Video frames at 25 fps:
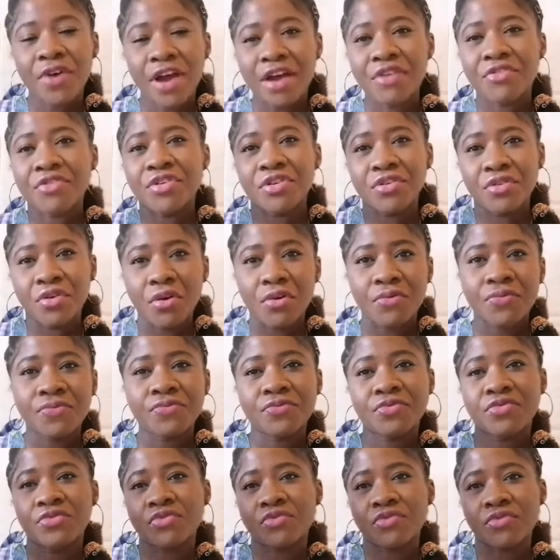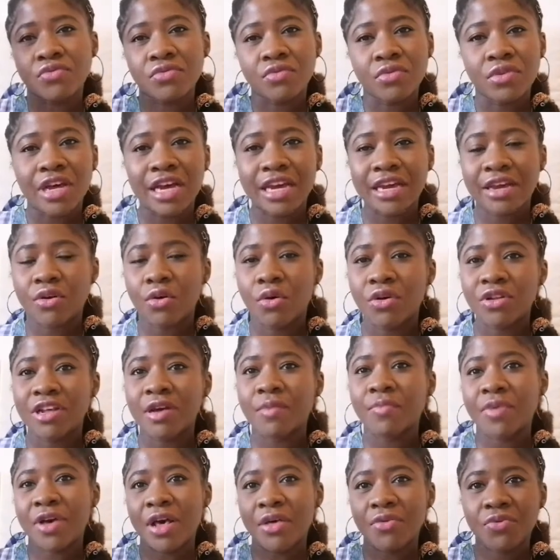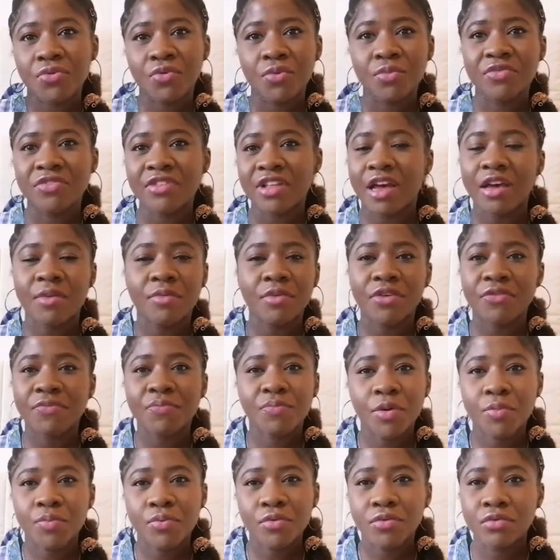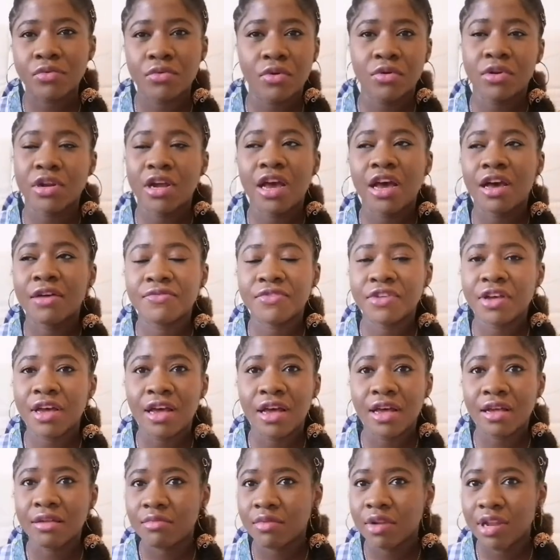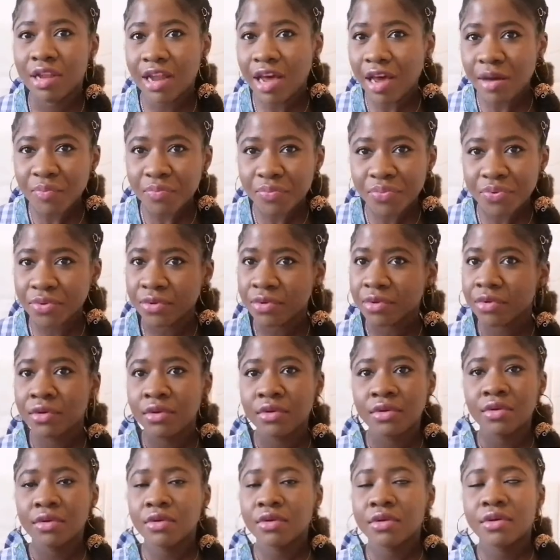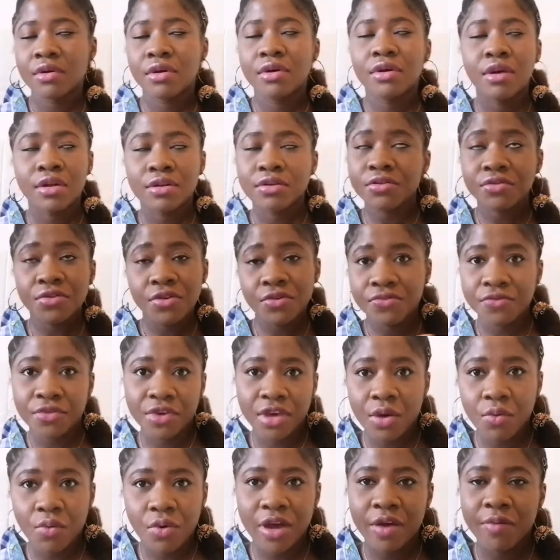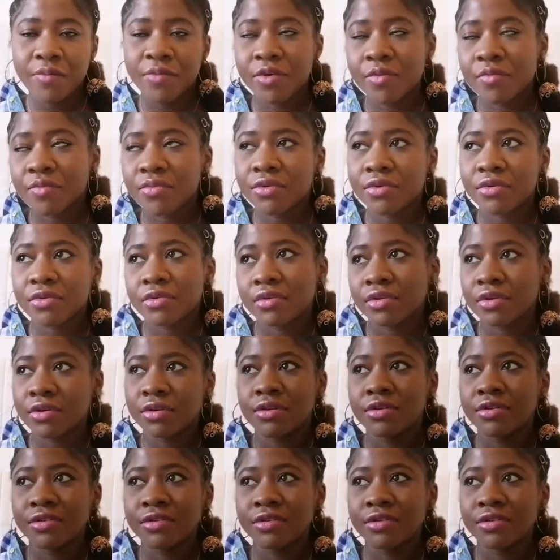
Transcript: far enough to like other bathrooms that if people don't have their lamp, I don't know if you get what I mean, but